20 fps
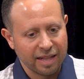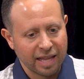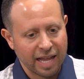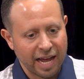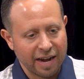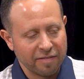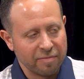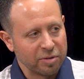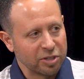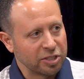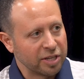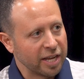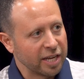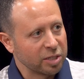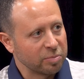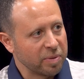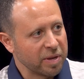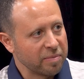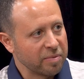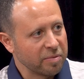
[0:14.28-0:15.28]
lot of
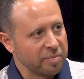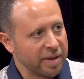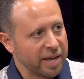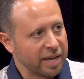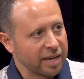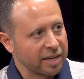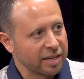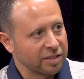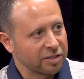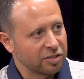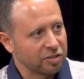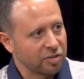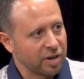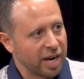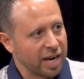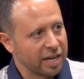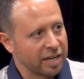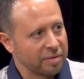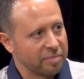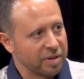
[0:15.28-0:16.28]
mistakes people make is
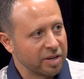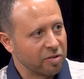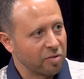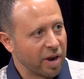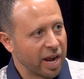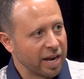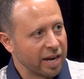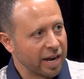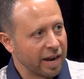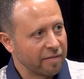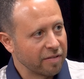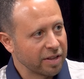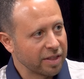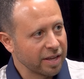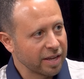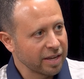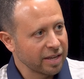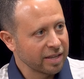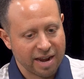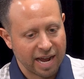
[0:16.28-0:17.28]
trying to be great at
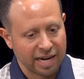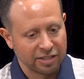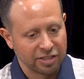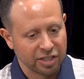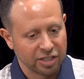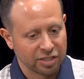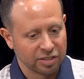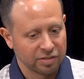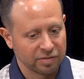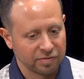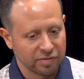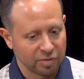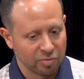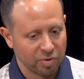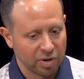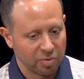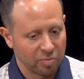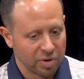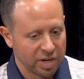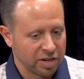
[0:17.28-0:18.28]
everything, not just for
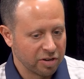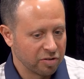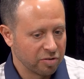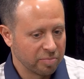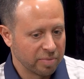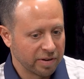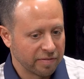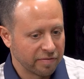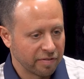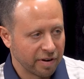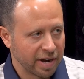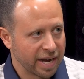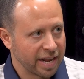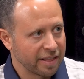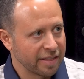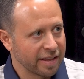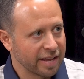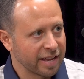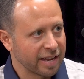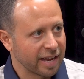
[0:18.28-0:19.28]
what we do, but for
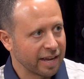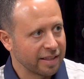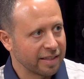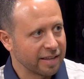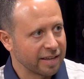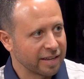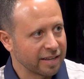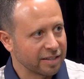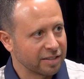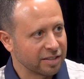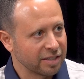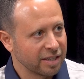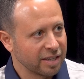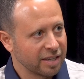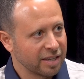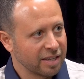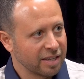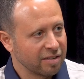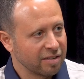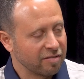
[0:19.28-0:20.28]
anything. I think it's
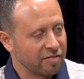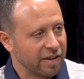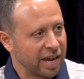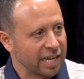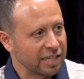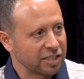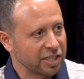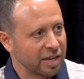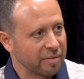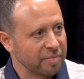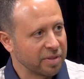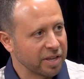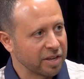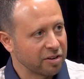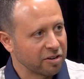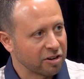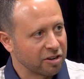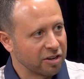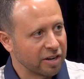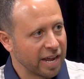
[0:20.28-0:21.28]
find something
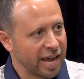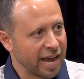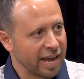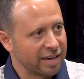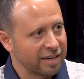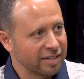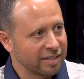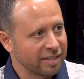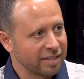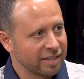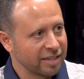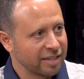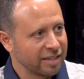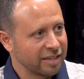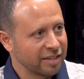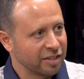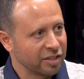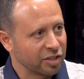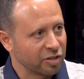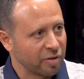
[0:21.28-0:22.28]
you're good at,
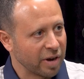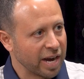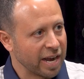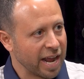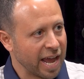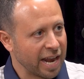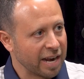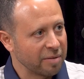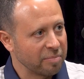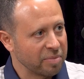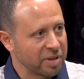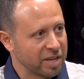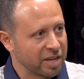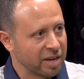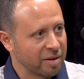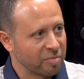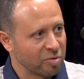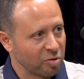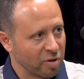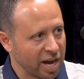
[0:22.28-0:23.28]
train at it,
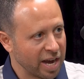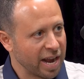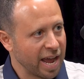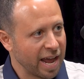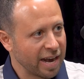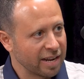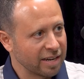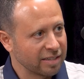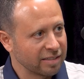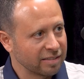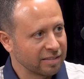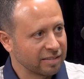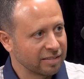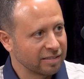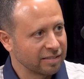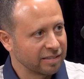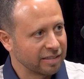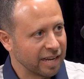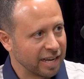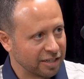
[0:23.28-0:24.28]
become great at it,
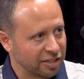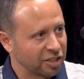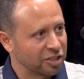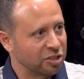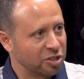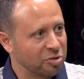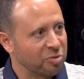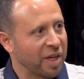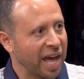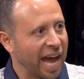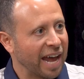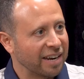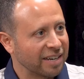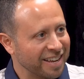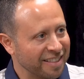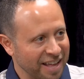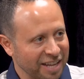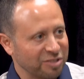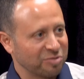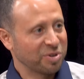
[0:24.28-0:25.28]
and just do that.
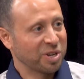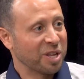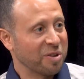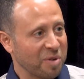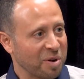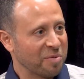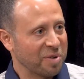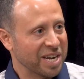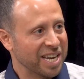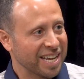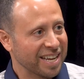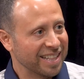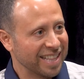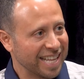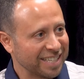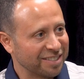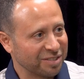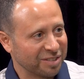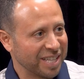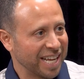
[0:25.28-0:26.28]
And that's really what we did.
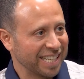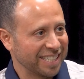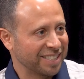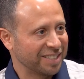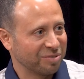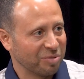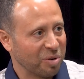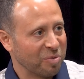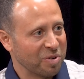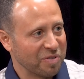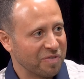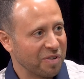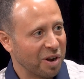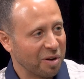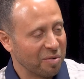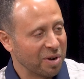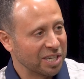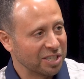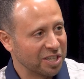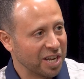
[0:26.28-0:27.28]
That's what we've
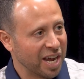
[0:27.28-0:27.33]
always